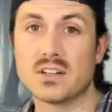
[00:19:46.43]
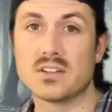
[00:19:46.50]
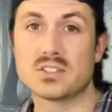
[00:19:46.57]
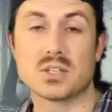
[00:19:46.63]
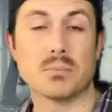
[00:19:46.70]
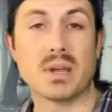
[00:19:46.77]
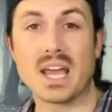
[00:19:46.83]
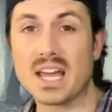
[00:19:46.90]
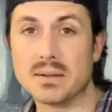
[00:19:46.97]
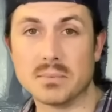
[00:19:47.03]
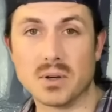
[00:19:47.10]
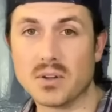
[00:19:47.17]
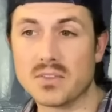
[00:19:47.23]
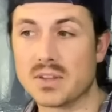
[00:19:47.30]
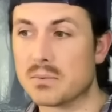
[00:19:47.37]
some
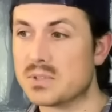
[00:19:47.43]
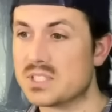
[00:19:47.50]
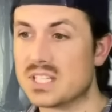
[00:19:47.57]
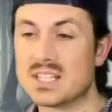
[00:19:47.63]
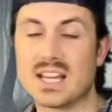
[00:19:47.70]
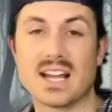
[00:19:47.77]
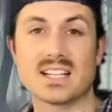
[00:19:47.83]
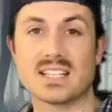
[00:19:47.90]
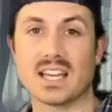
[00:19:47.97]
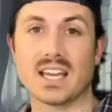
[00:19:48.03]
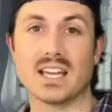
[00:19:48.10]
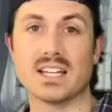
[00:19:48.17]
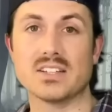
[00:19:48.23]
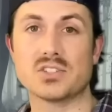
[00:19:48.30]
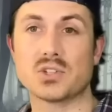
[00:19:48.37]
animal that was in that
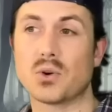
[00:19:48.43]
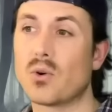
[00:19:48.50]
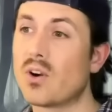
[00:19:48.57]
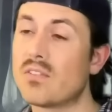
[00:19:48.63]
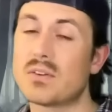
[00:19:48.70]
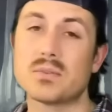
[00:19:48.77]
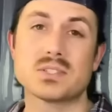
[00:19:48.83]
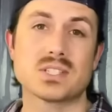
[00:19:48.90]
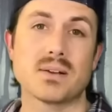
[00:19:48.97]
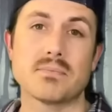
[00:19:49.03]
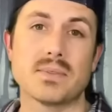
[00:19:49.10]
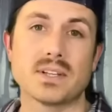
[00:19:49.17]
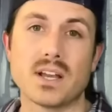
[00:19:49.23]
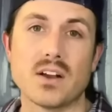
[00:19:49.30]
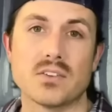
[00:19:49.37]
cage or if it was
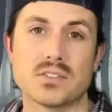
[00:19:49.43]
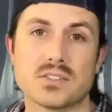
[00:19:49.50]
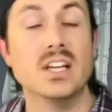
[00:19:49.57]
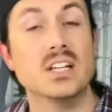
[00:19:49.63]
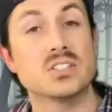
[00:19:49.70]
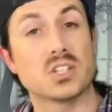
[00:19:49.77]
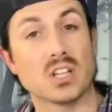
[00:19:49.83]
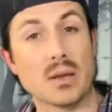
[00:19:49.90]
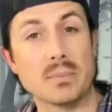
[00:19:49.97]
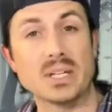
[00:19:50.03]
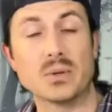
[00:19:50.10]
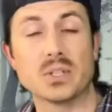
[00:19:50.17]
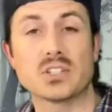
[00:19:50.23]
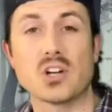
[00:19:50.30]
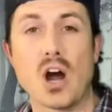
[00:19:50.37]
something else. So let me
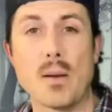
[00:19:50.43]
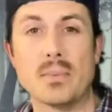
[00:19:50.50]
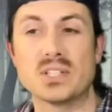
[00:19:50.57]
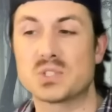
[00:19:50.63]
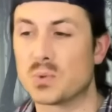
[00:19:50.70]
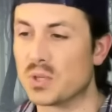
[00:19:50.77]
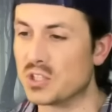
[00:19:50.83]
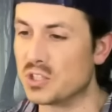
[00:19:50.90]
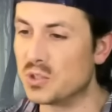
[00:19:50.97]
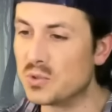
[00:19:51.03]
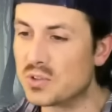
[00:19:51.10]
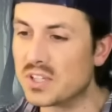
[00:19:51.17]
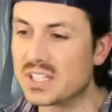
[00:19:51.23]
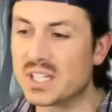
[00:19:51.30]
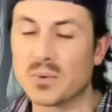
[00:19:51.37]
know in the comments what you
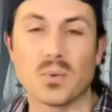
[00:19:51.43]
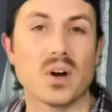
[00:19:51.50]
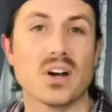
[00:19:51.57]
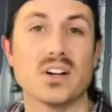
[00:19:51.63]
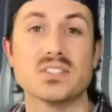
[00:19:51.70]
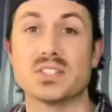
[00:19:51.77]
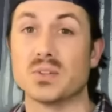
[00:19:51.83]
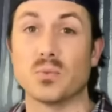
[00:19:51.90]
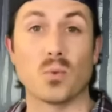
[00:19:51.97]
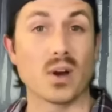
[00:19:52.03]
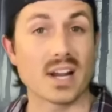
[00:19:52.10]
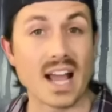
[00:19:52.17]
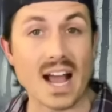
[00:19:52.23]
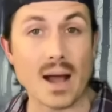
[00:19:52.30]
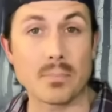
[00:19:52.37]
think it was and
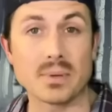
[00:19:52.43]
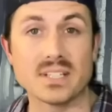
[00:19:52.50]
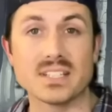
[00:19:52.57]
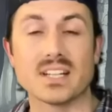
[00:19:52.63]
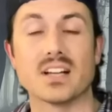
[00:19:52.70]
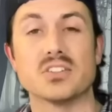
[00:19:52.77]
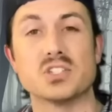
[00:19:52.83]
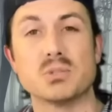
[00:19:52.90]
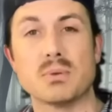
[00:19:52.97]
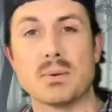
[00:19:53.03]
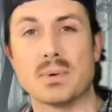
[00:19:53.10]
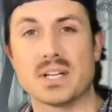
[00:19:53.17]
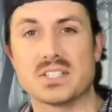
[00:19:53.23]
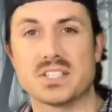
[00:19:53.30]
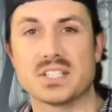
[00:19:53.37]
what happened and I'll do my
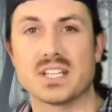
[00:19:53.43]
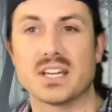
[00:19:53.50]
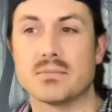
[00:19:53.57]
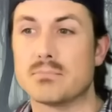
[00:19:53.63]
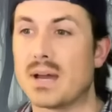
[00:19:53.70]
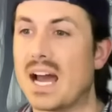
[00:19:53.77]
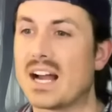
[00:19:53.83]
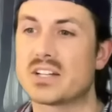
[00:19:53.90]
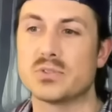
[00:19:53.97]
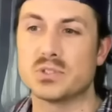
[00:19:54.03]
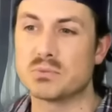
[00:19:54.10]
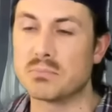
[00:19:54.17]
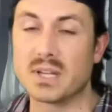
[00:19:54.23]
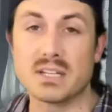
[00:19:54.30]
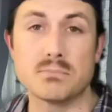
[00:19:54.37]
best to get back to as
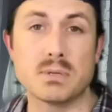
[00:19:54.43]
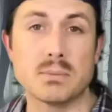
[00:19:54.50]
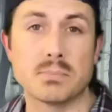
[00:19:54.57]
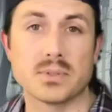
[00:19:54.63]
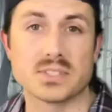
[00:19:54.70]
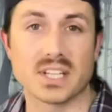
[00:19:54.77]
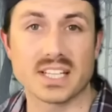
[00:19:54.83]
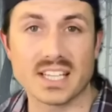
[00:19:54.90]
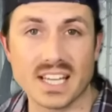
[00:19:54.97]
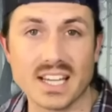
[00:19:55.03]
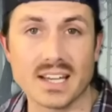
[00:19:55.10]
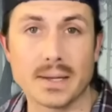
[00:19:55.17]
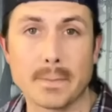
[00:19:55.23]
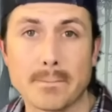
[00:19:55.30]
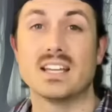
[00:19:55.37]
many people as I
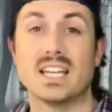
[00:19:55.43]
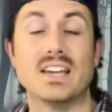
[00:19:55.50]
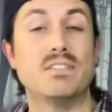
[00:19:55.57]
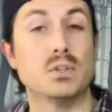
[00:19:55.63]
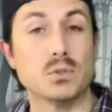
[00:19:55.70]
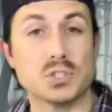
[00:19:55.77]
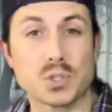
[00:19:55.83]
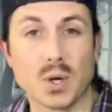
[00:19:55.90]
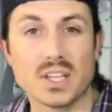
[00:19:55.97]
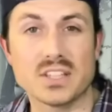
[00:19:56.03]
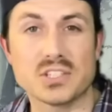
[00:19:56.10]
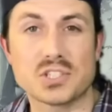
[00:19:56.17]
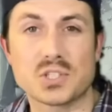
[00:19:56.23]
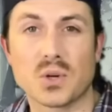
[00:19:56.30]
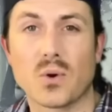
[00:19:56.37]
can. If you enjoyed
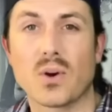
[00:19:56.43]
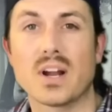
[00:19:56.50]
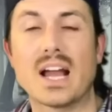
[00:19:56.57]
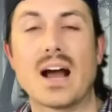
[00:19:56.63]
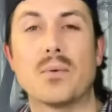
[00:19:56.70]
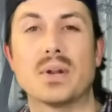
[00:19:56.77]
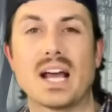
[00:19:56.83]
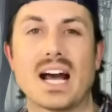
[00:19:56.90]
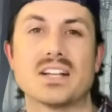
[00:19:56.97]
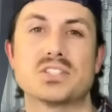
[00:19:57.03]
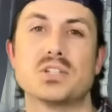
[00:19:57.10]
this story, I would ask